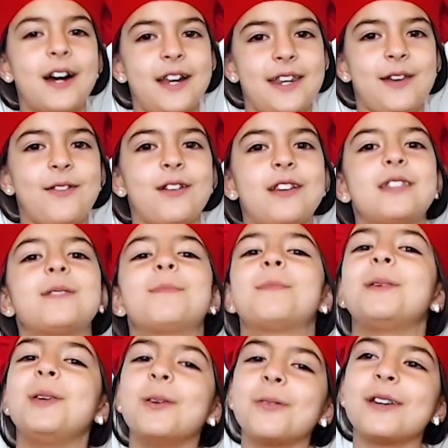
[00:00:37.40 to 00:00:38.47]
Honeycrisp.
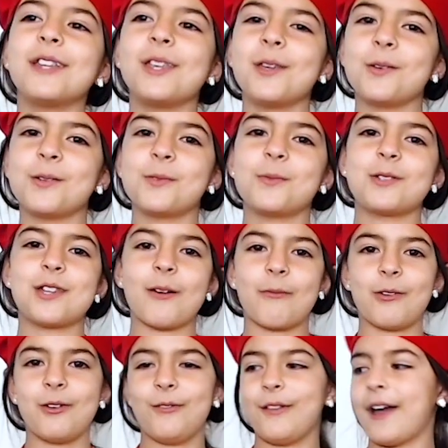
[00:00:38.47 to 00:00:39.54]
You can use whichever
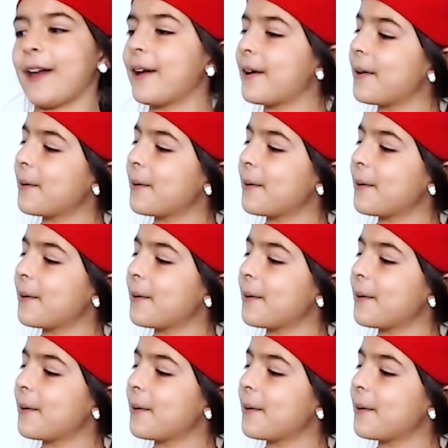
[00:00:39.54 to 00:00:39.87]
you like.